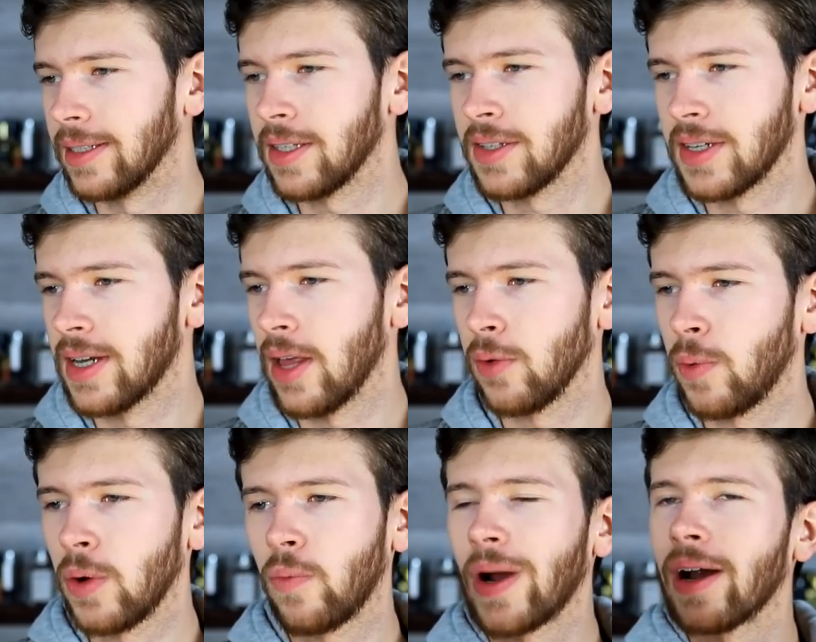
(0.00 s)
This is another
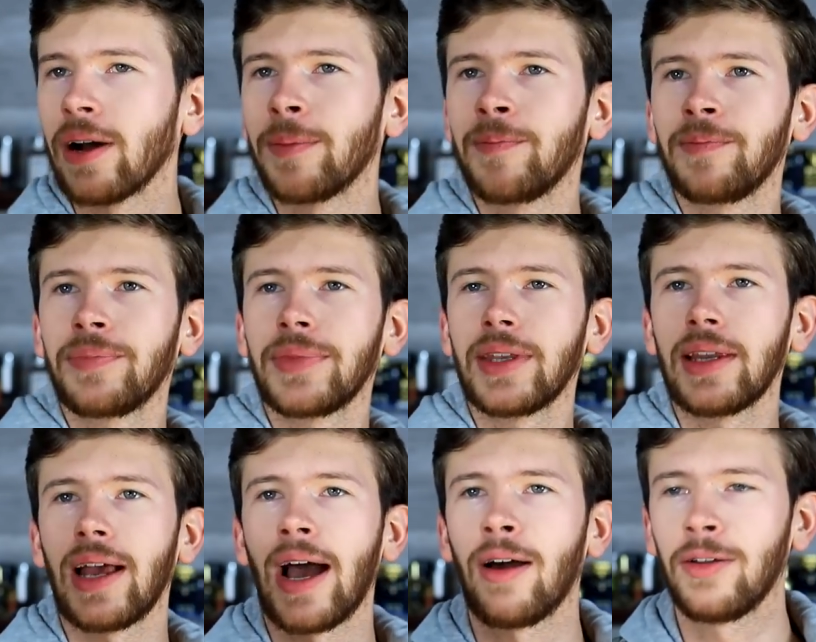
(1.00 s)
one where
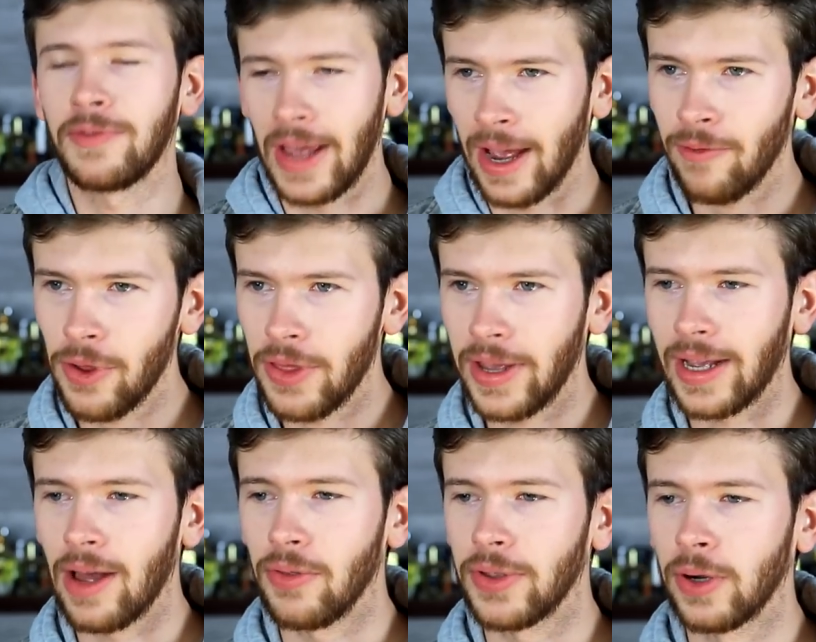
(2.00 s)
out of
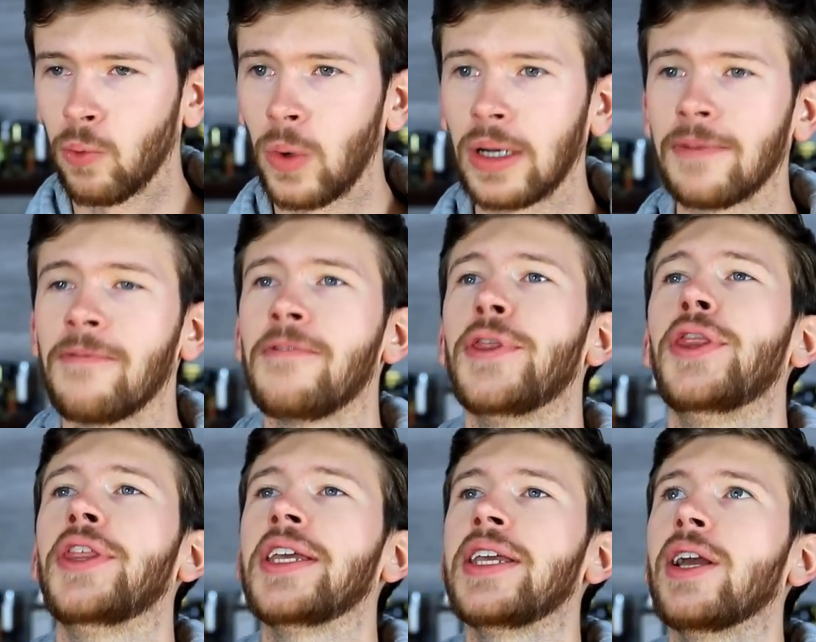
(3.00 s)
everything out there, one
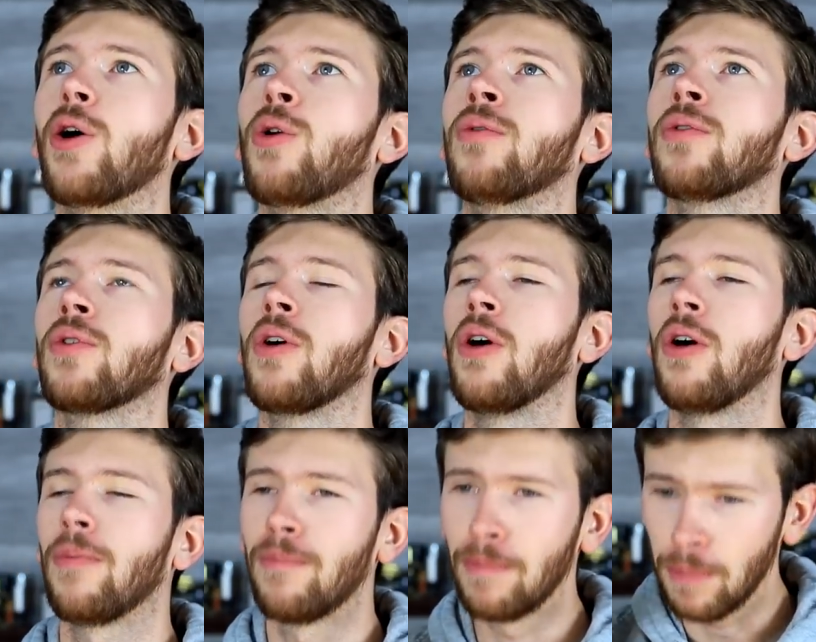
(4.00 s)
of the
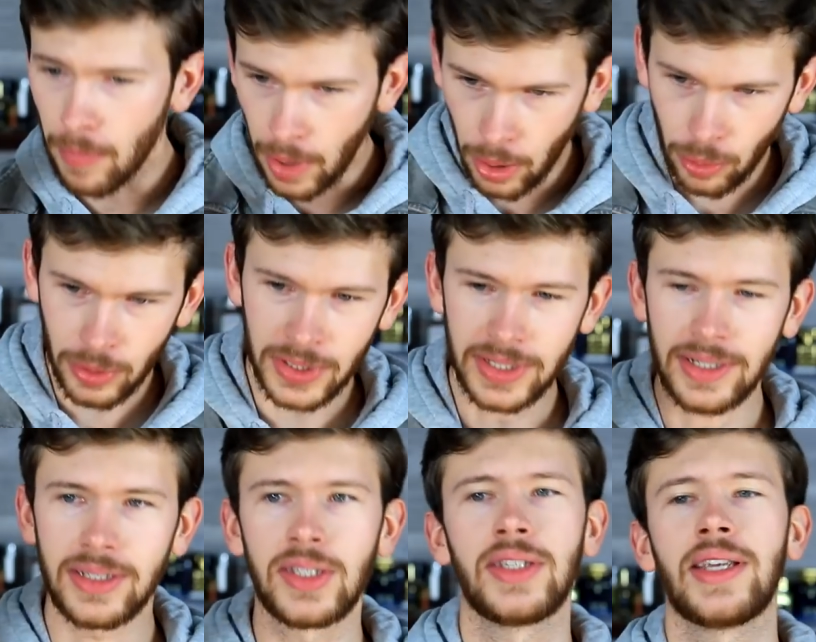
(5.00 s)
overall
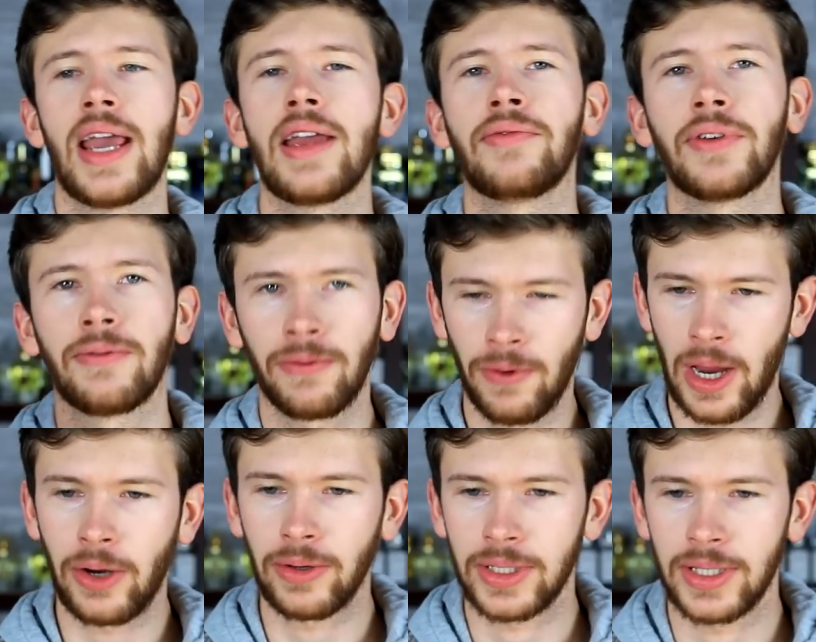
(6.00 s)
most safe
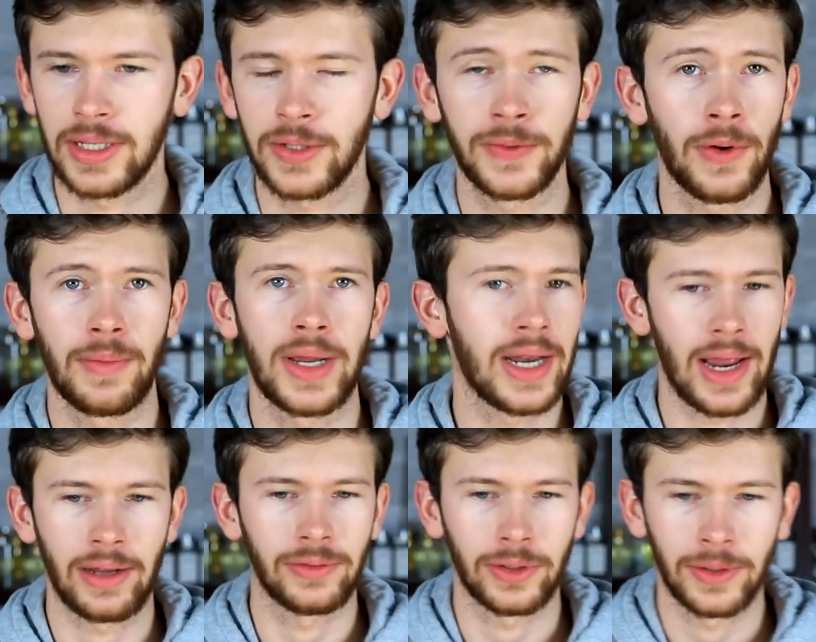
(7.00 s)
fragrances for men
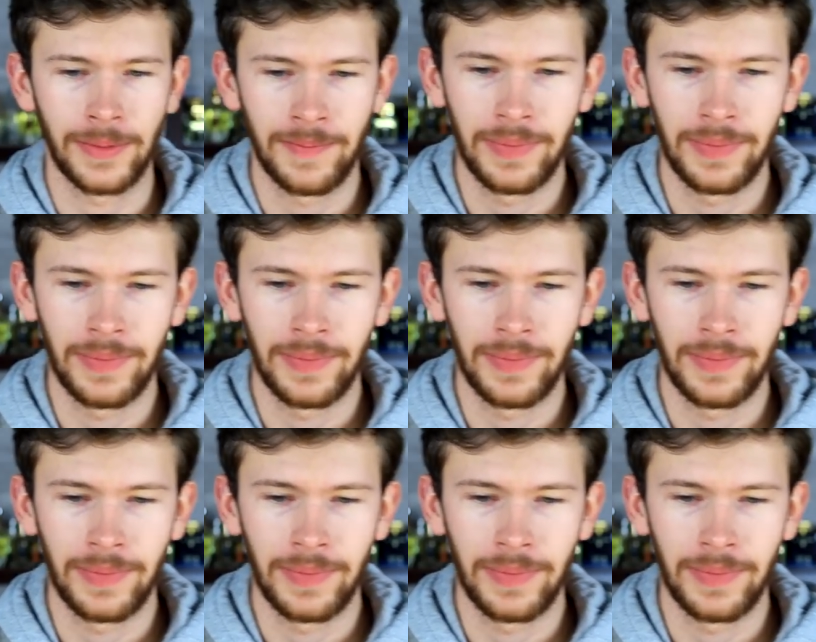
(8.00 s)
ever.